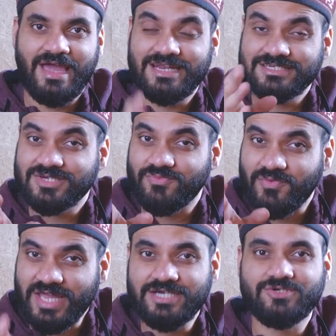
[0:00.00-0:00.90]
And it's a
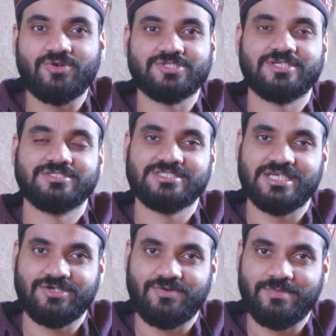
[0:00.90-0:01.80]
very torturous
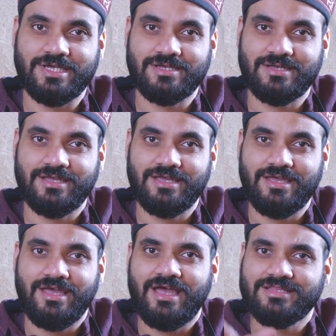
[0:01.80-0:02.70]
state of being.
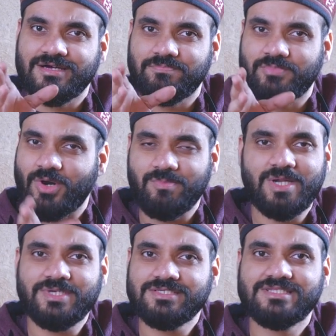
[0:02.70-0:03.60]
And the
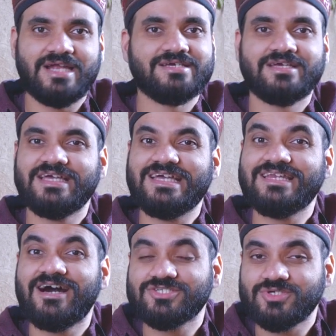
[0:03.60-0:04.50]
problem is that
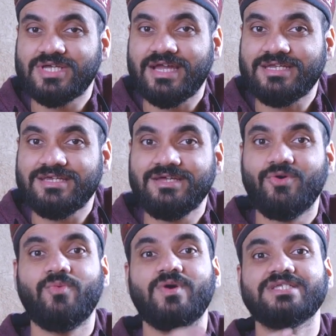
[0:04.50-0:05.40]
in our society,
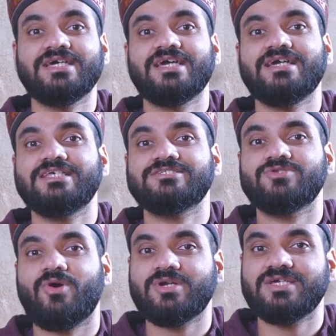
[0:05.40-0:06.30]
overthinking is
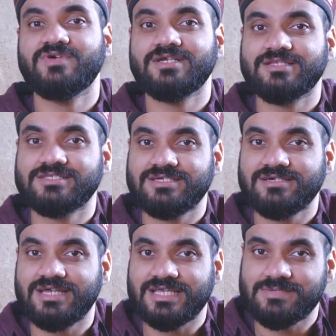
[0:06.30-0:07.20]
not even
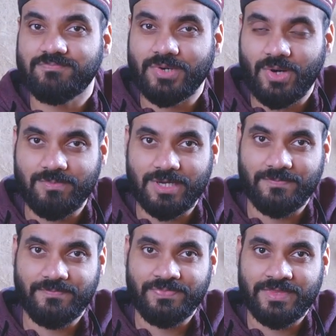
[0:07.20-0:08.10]
considered as a problem.
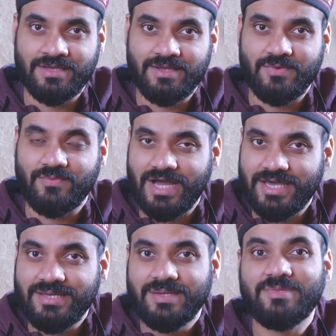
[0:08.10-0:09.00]

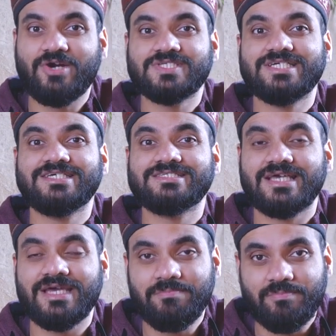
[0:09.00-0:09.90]
Why? Because it is
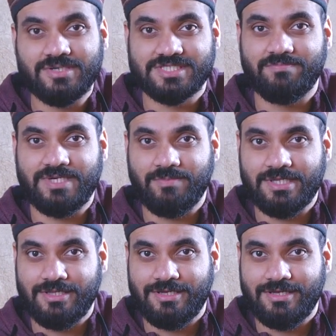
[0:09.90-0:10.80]
imperceptible.